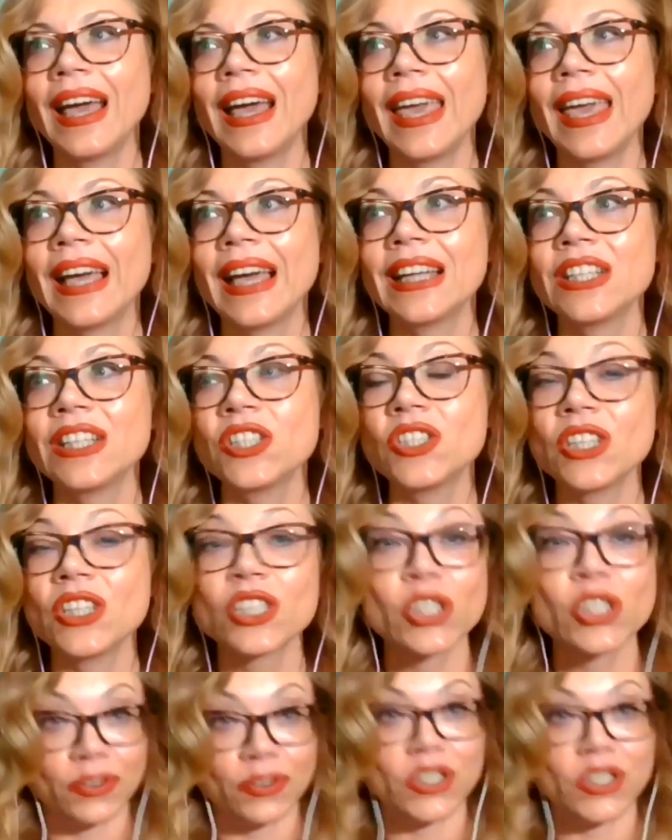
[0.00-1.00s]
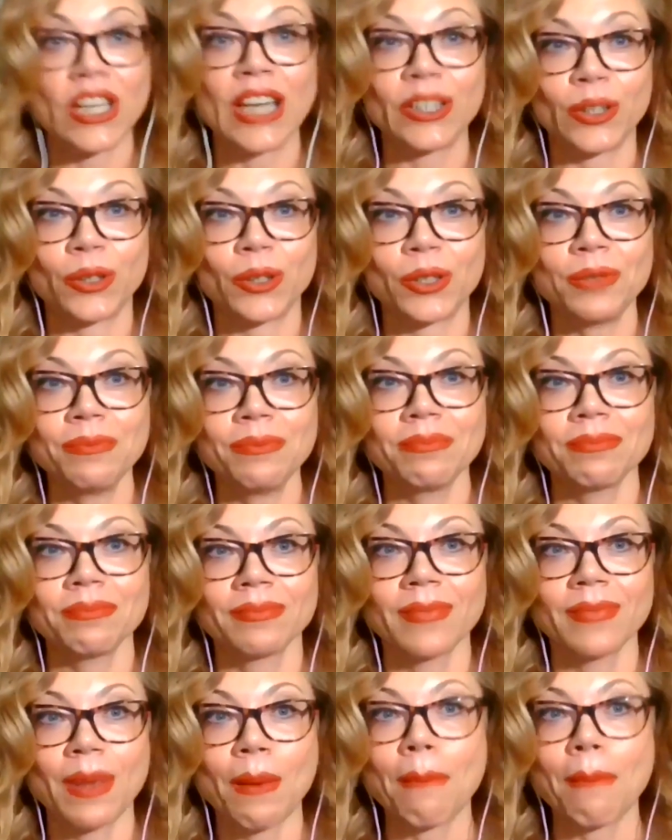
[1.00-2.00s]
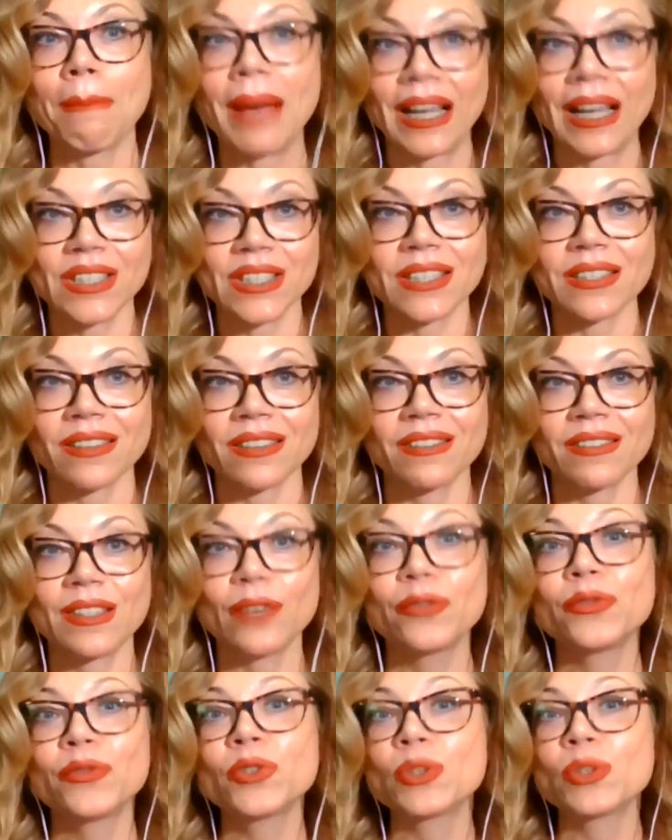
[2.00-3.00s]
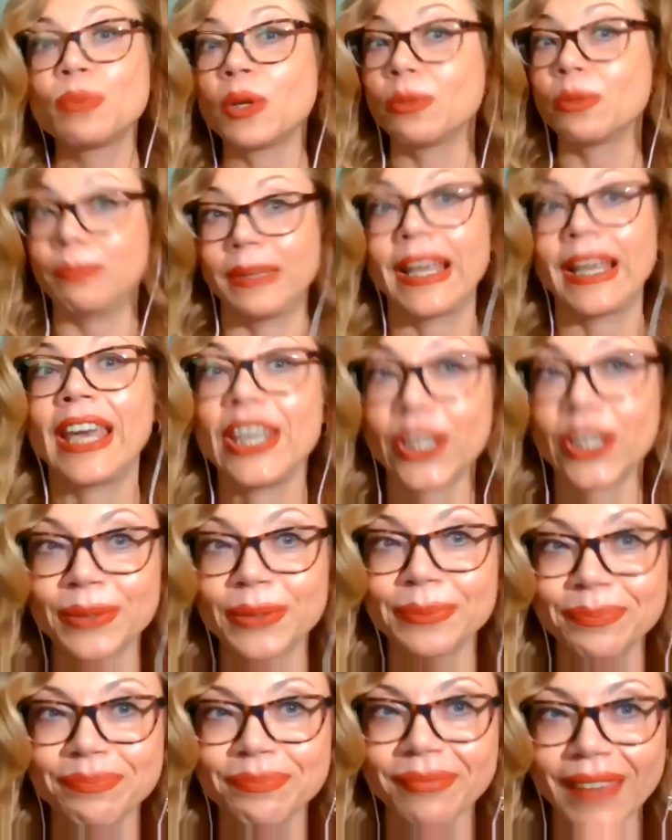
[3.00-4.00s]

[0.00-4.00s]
And Shevchenko, but the football player.